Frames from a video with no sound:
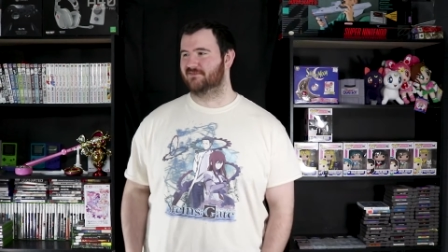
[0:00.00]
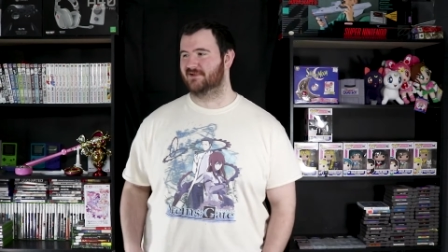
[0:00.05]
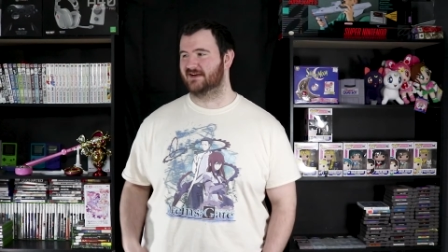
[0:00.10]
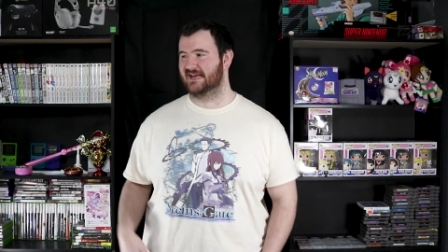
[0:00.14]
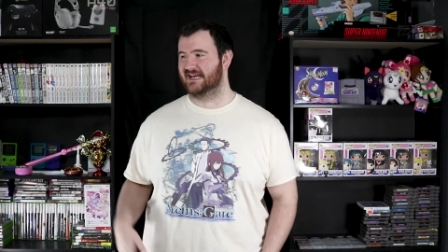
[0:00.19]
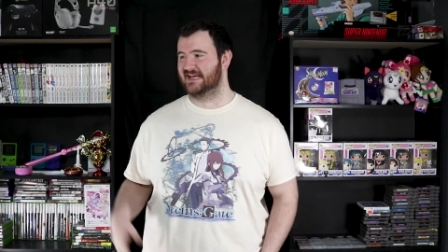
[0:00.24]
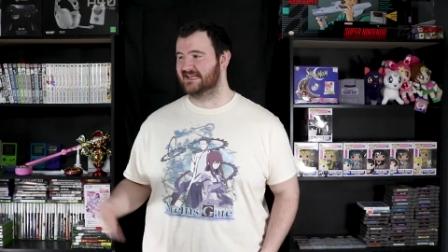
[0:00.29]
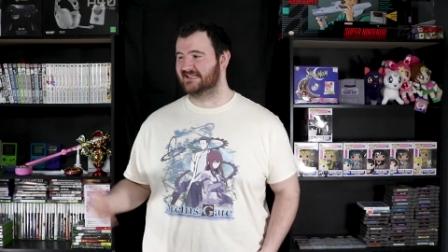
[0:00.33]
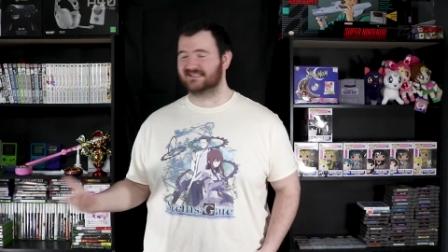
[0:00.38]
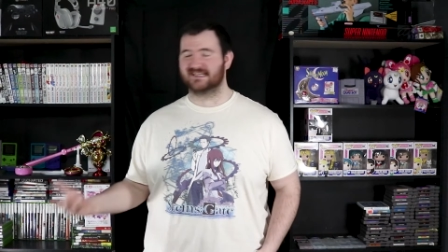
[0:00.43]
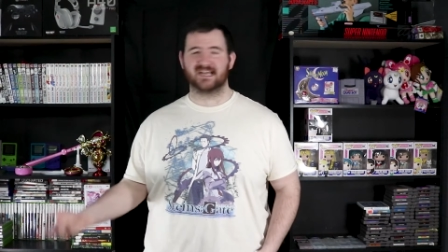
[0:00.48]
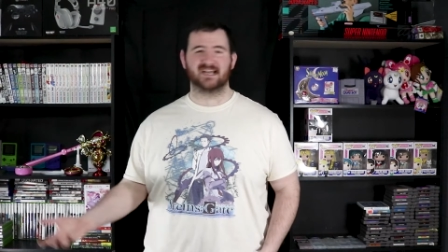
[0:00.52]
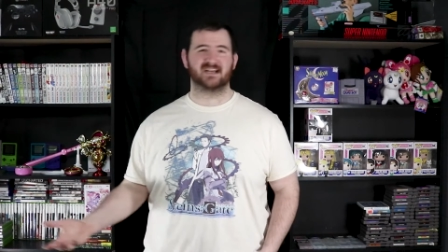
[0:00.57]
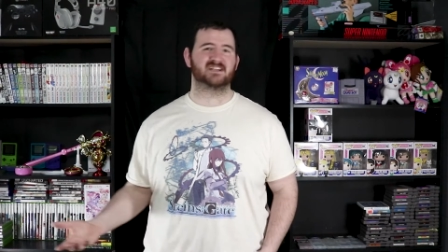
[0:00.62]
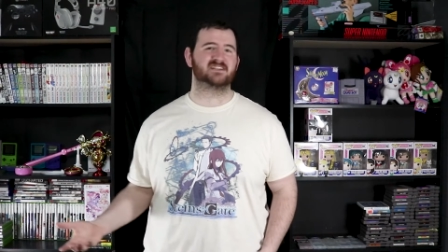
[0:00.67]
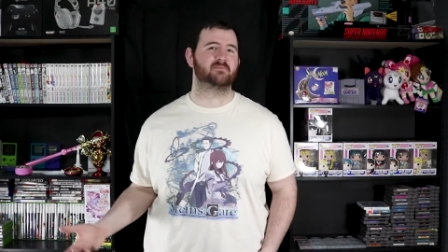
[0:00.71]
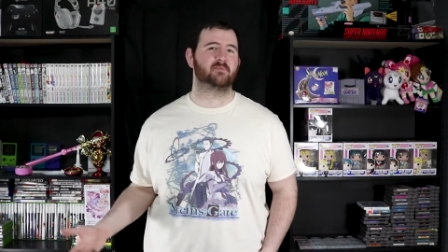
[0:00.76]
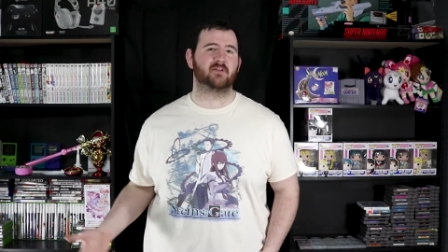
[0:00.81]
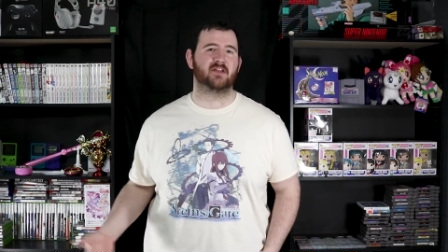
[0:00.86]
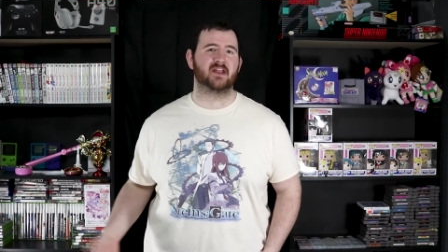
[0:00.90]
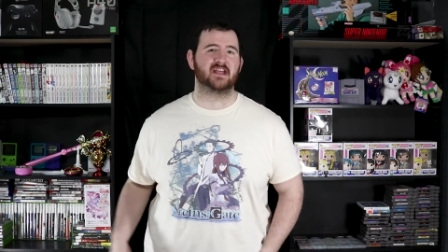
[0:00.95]
easy
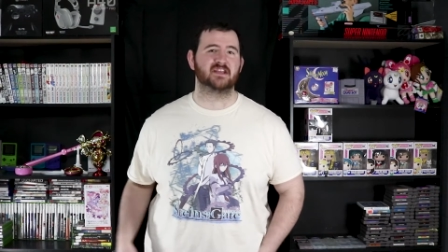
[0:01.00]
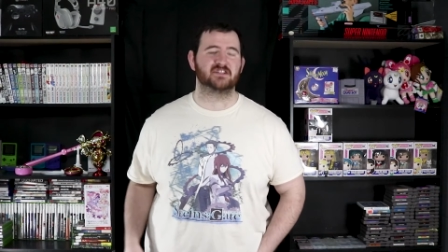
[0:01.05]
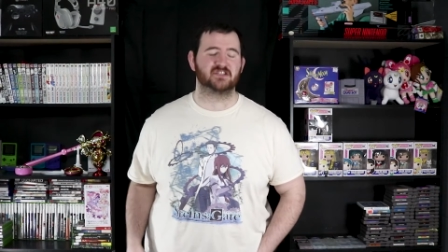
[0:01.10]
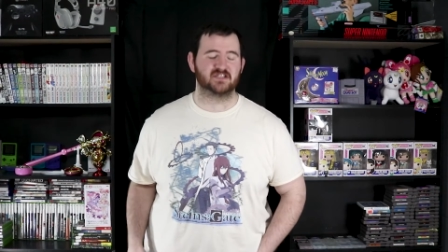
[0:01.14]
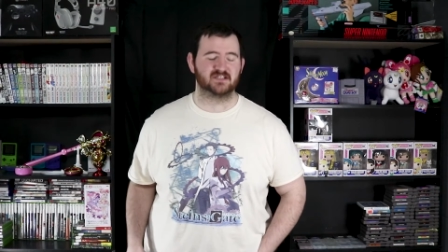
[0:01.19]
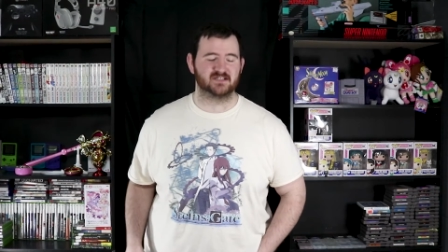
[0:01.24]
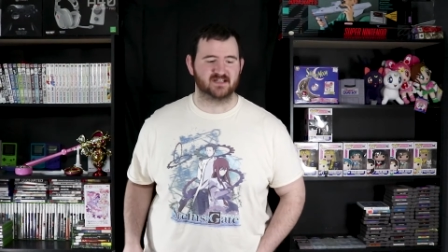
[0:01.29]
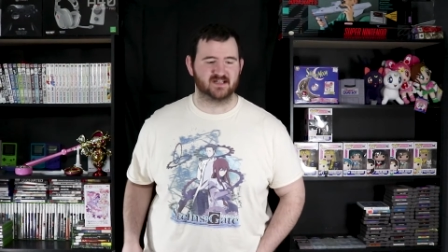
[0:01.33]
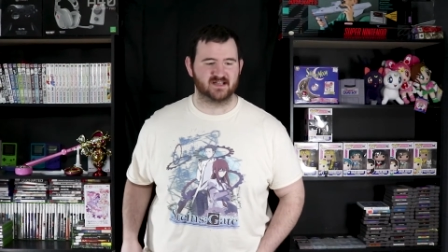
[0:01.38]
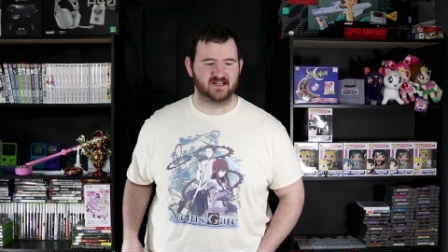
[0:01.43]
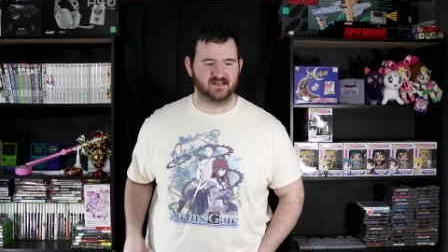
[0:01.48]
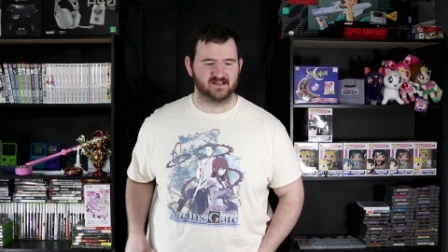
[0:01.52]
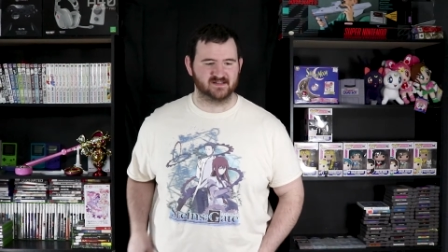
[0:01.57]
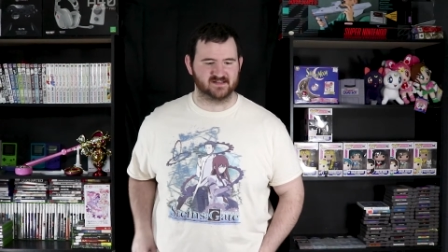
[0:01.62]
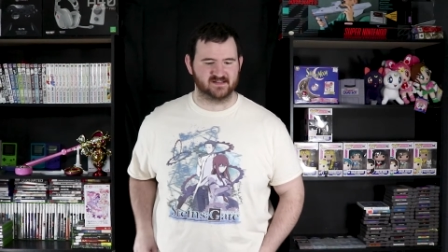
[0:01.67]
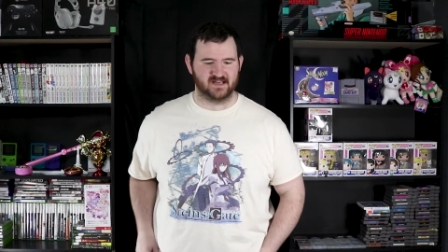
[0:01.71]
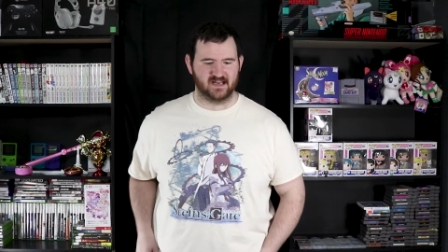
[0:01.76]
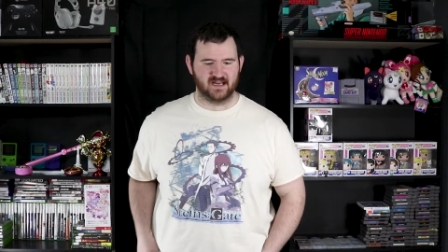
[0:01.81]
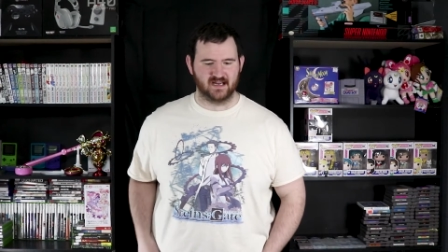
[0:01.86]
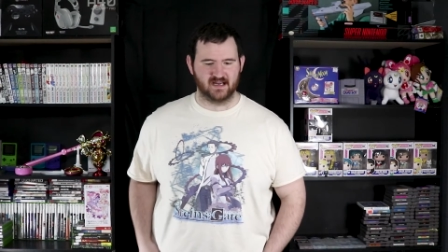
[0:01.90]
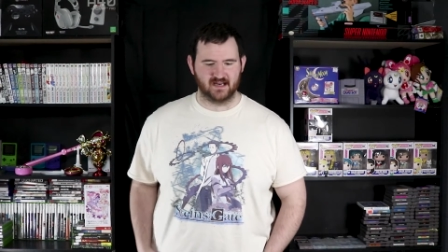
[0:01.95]
explanation to
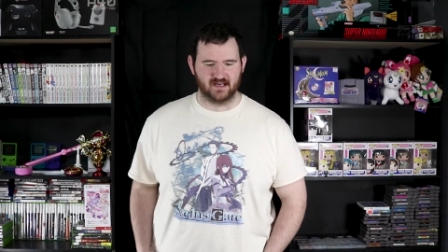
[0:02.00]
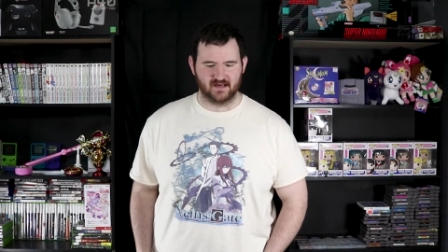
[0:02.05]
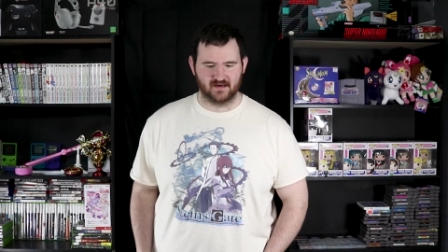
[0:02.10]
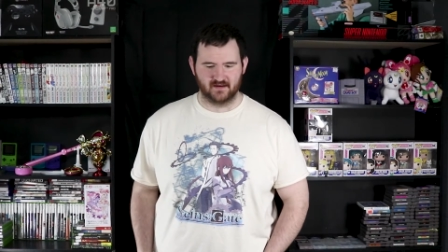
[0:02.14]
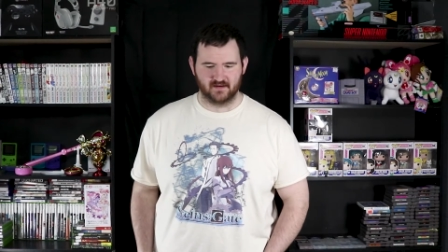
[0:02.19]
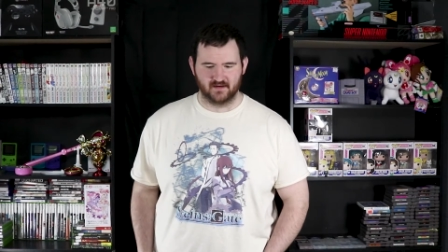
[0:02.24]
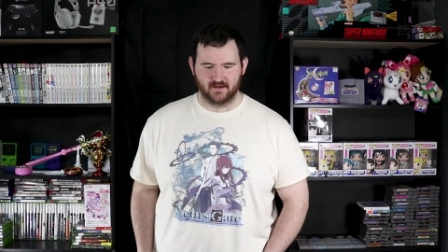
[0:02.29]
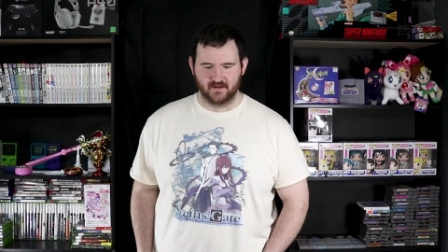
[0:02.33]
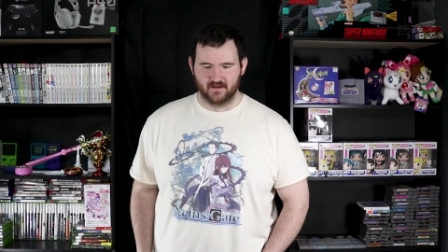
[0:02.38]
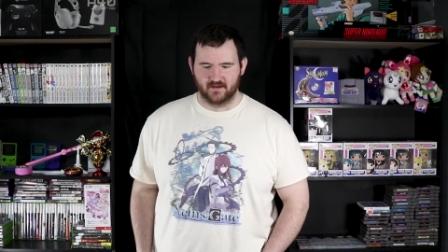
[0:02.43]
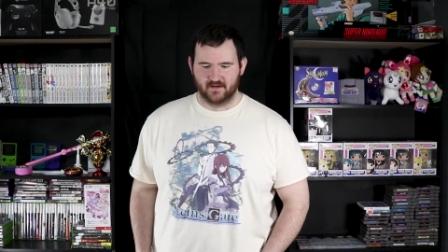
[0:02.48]
this. And